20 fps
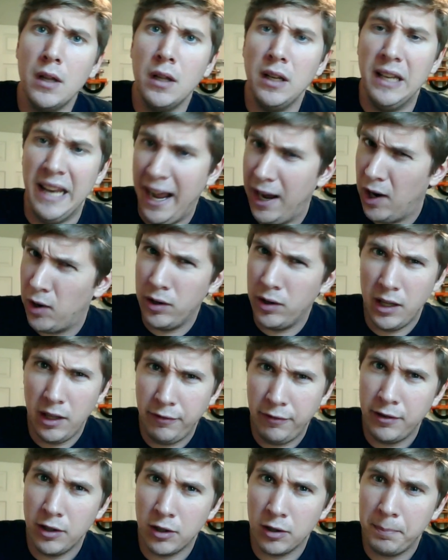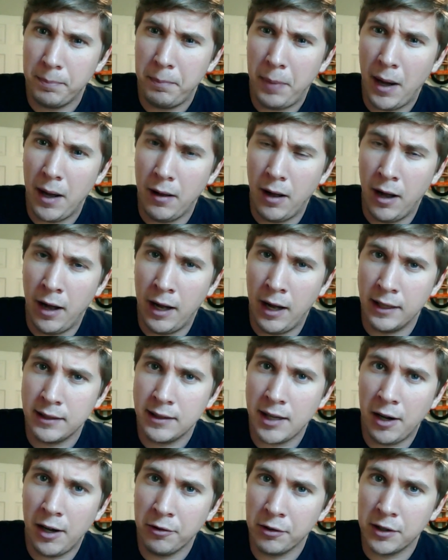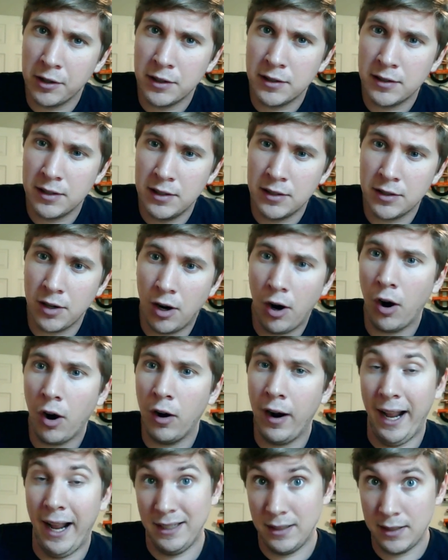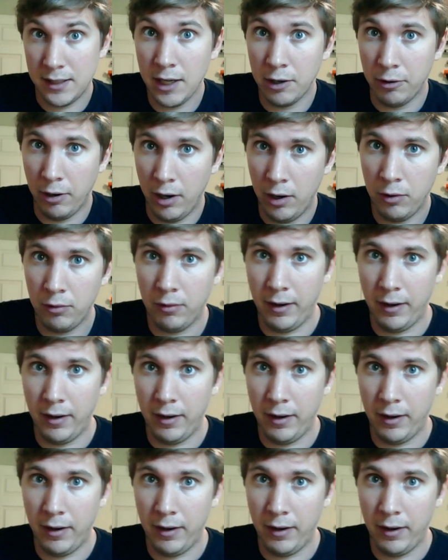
Now, if your tolerances are at 0,